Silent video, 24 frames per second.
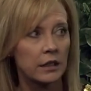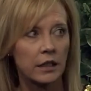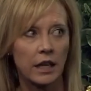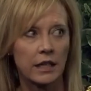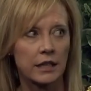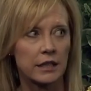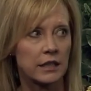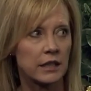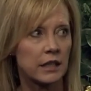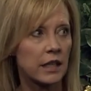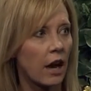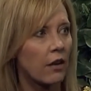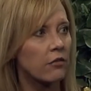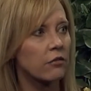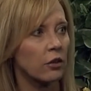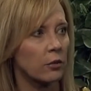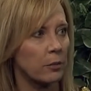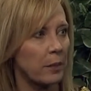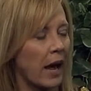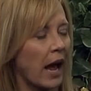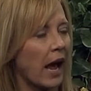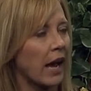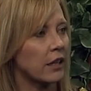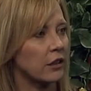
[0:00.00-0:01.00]
like
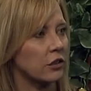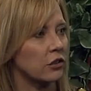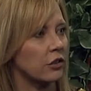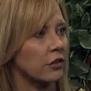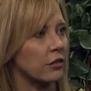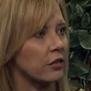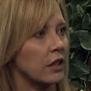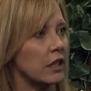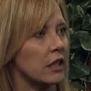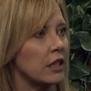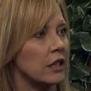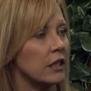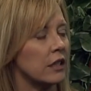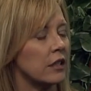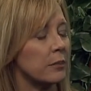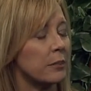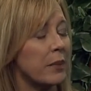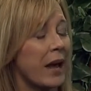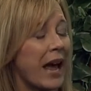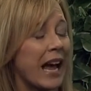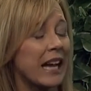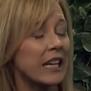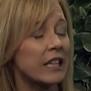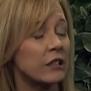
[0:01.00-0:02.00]
several package of the
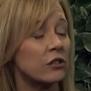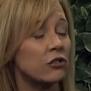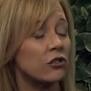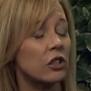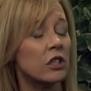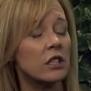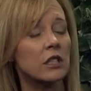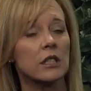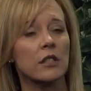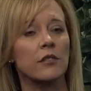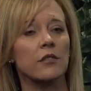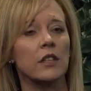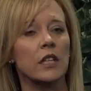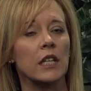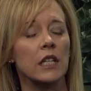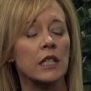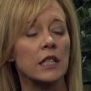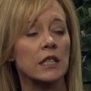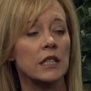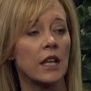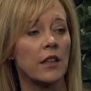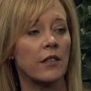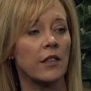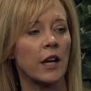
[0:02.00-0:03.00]
packages of
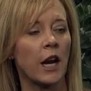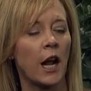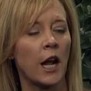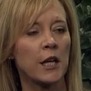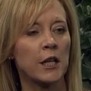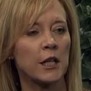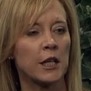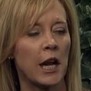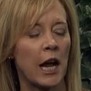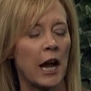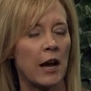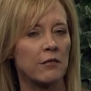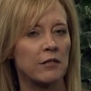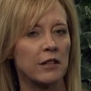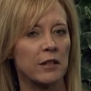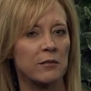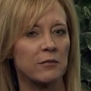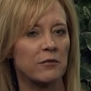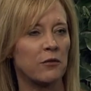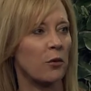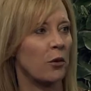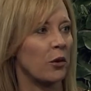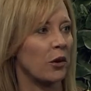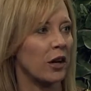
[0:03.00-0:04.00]
these, and then I could have
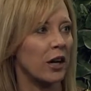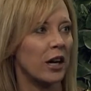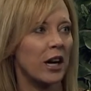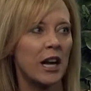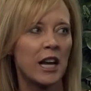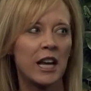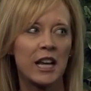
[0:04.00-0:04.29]
them for